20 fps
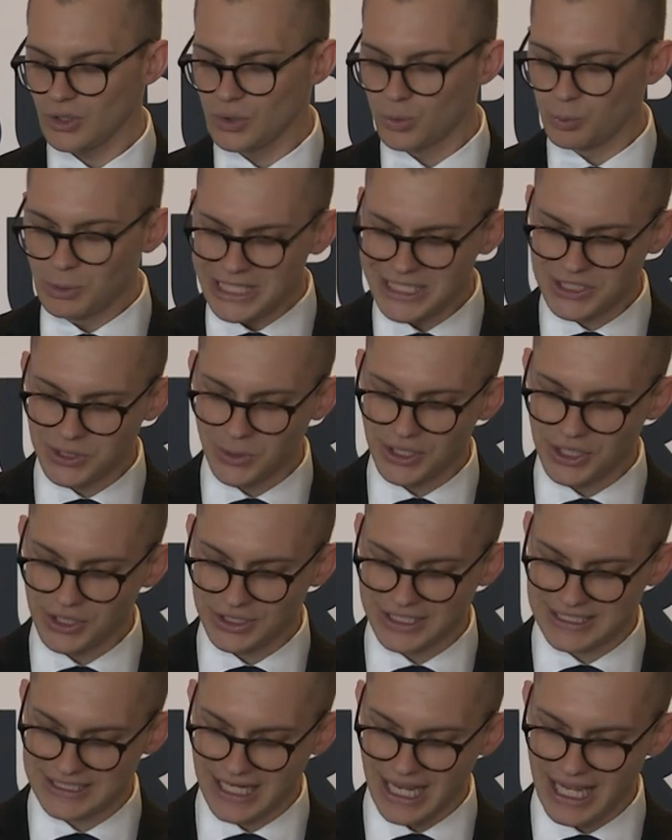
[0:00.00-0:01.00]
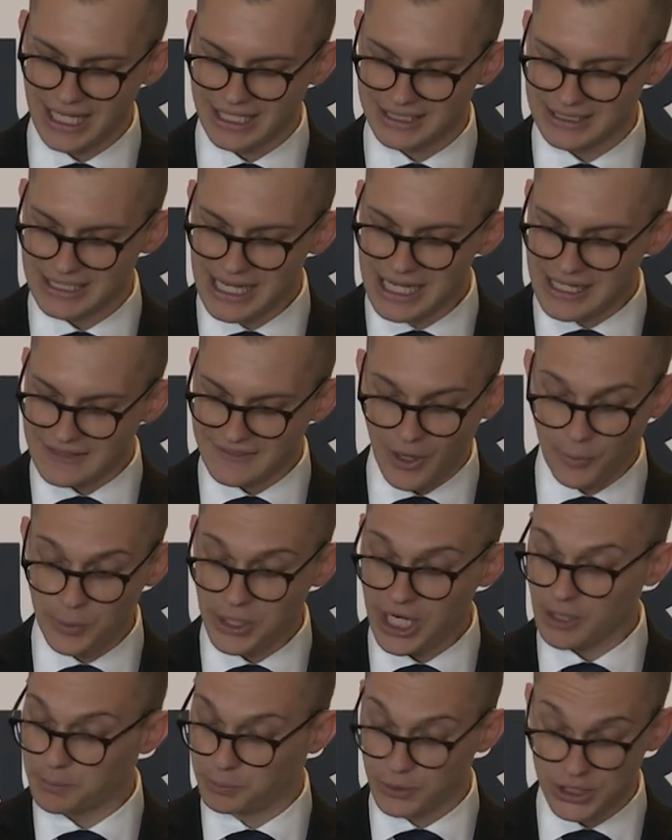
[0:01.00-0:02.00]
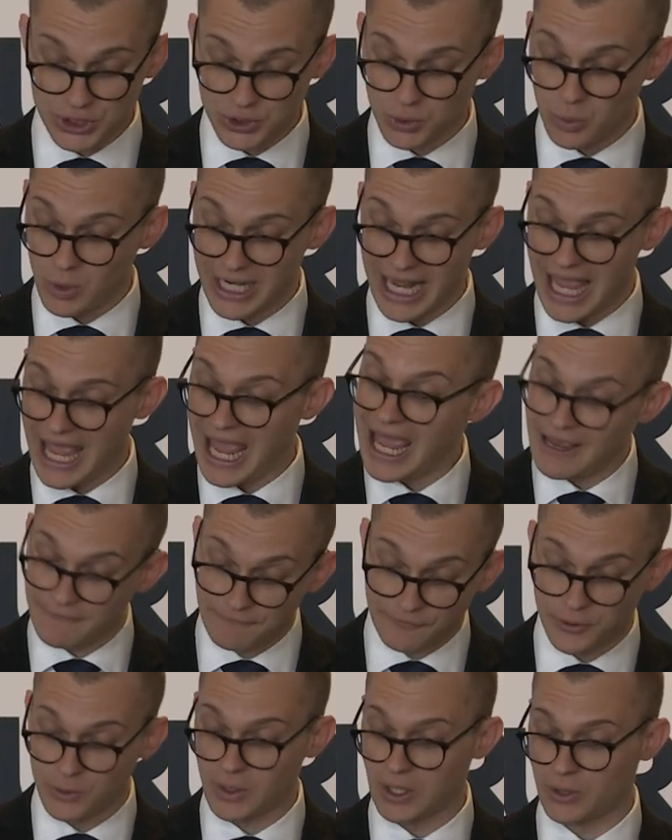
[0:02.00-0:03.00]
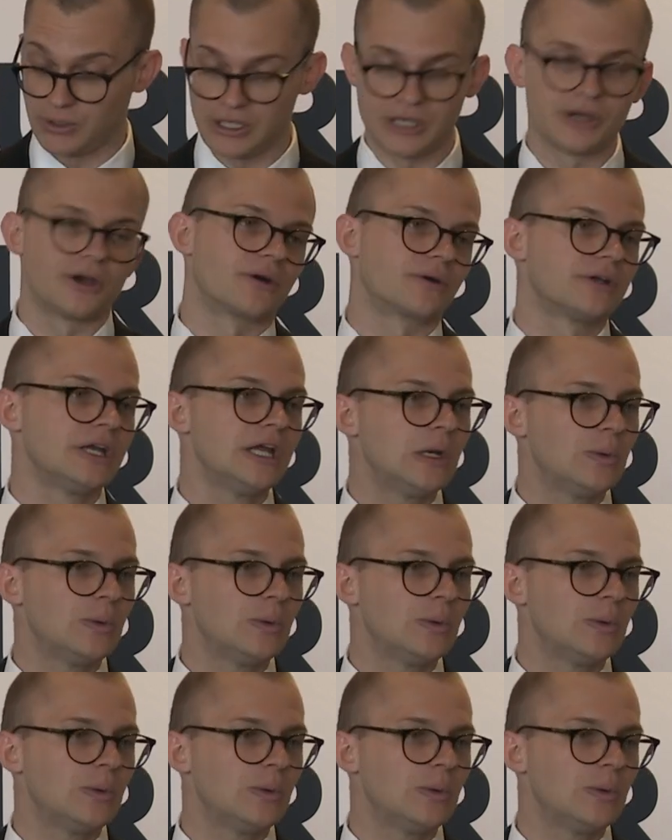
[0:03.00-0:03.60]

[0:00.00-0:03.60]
We need to understand that we got to preach the word everywhere we go.